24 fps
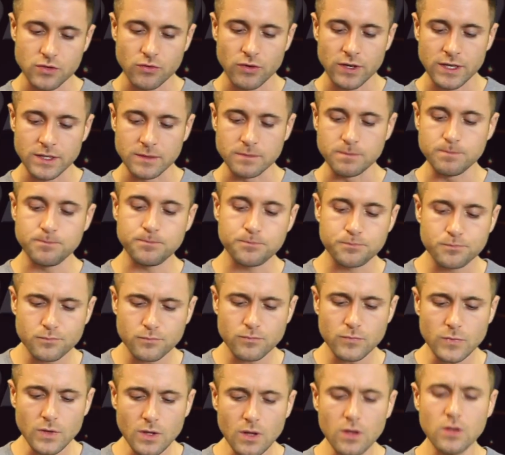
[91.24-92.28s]
the screen.
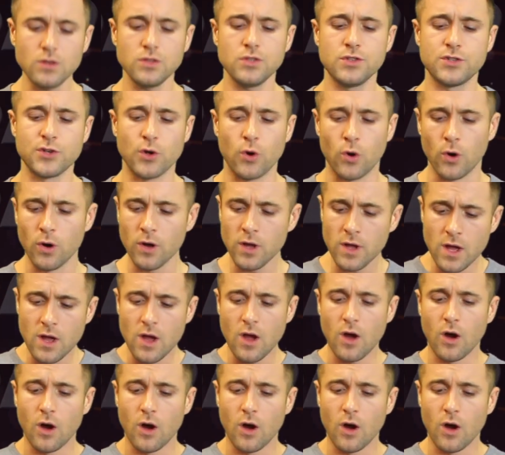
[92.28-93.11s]
Sure,